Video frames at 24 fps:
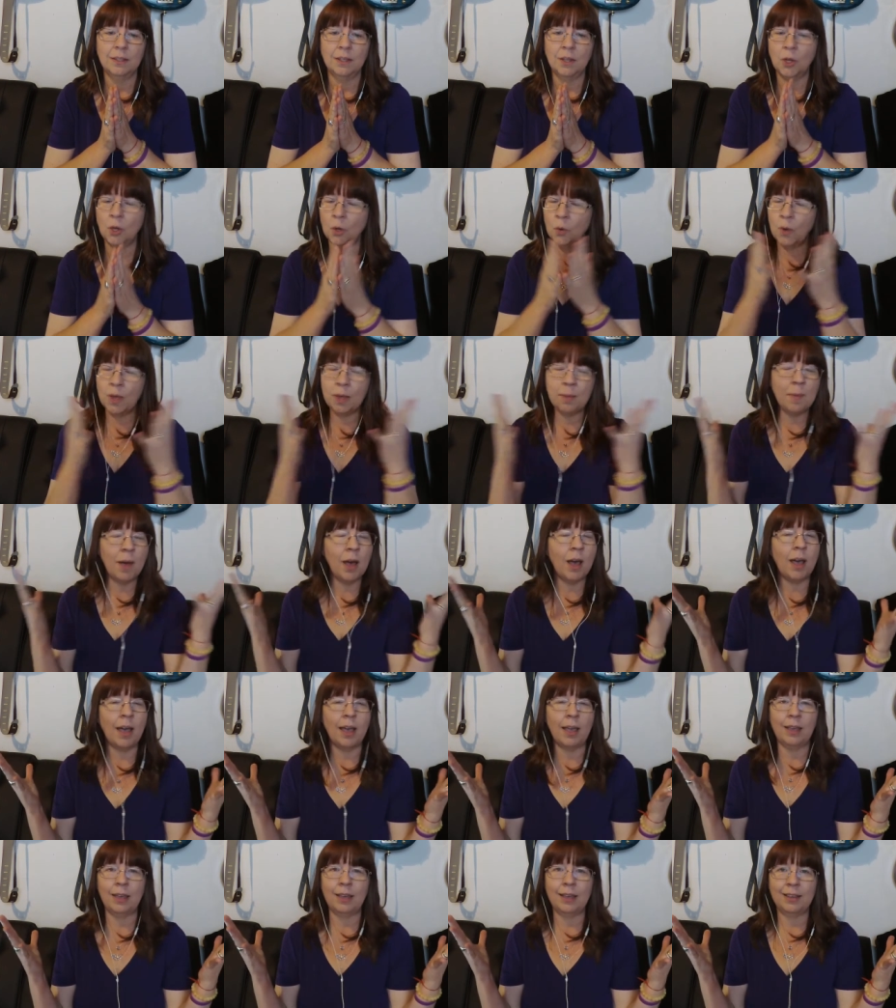Who am
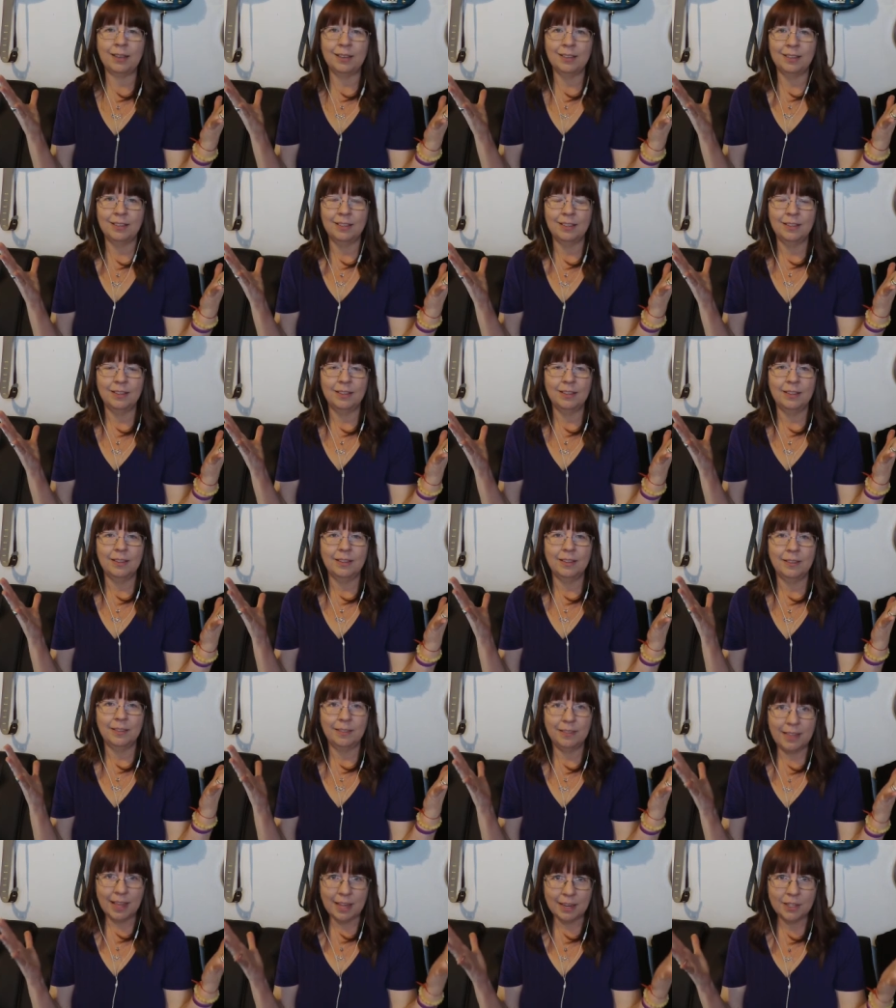I?
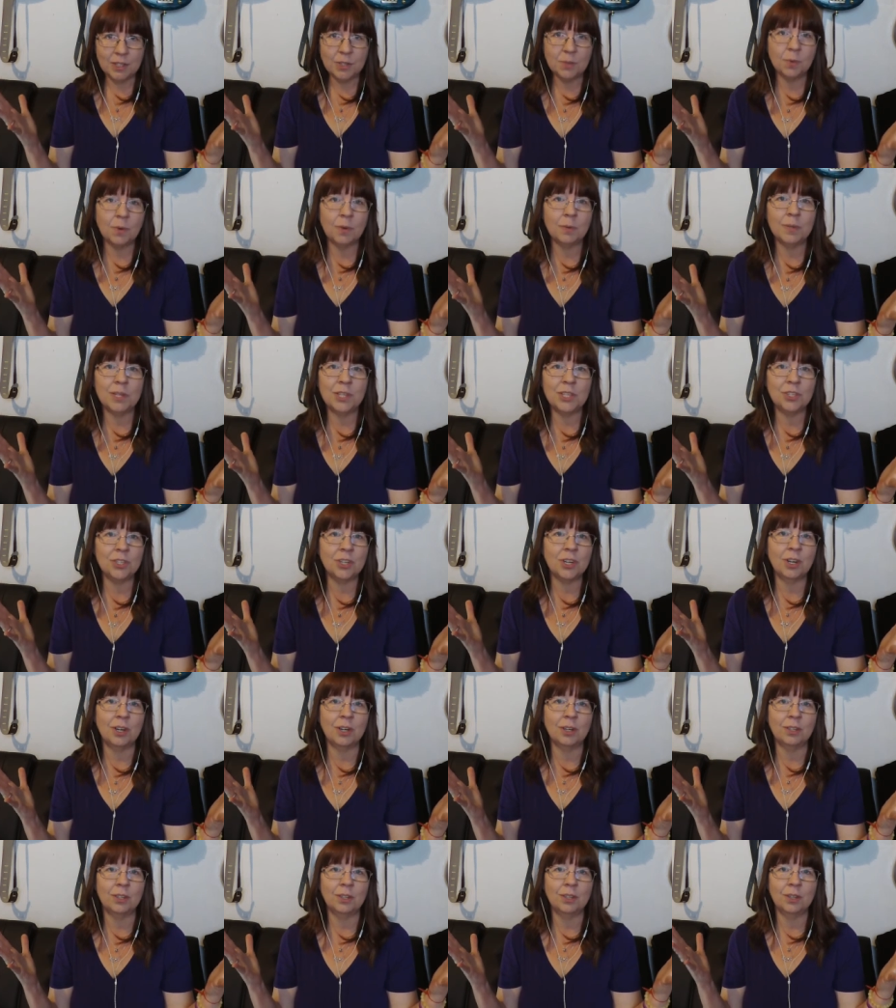That is where we
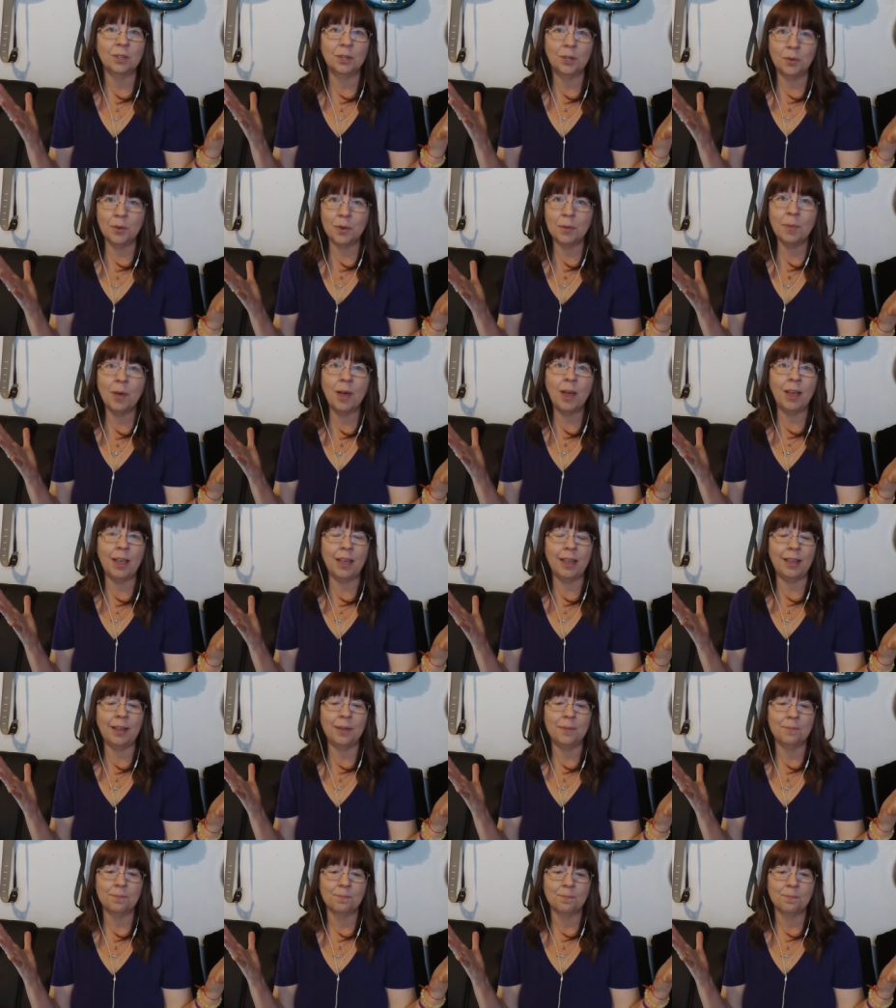start. Who am I?